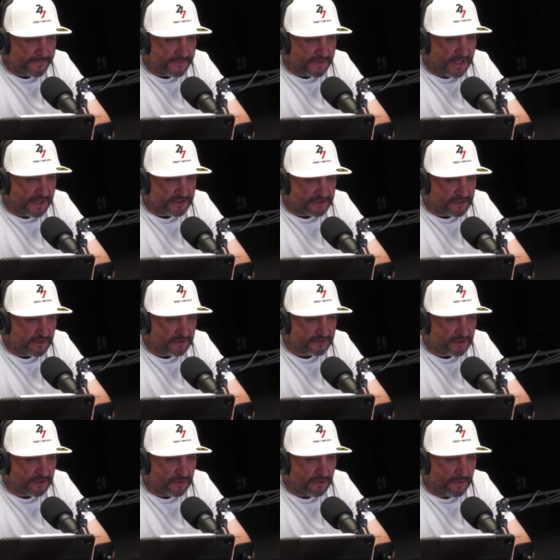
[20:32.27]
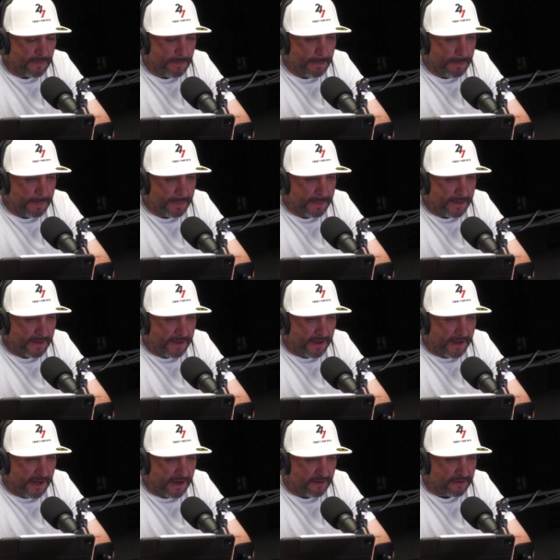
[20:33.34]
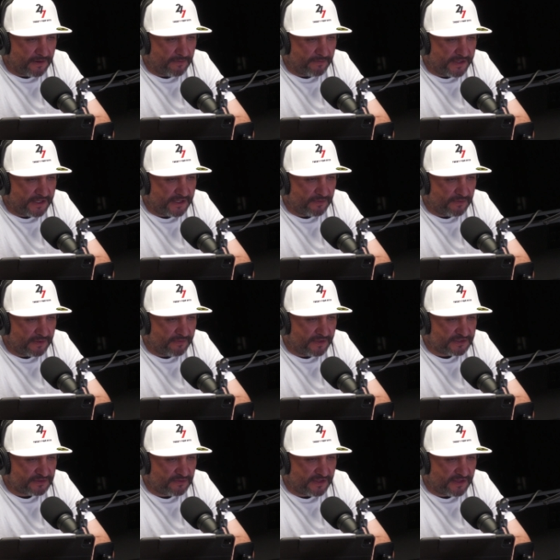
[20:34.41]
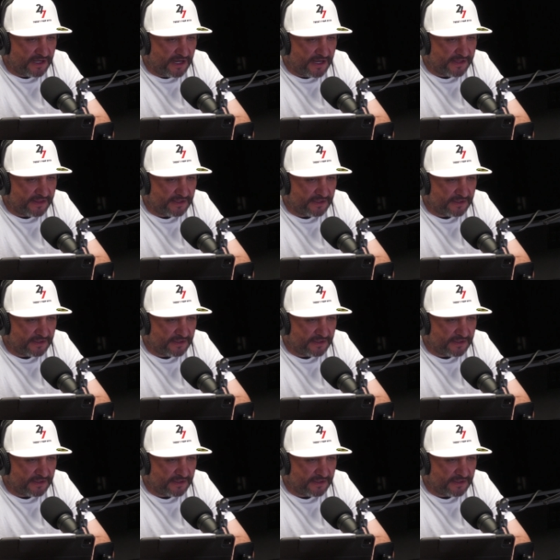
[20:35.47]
That shows you how committed we was with God,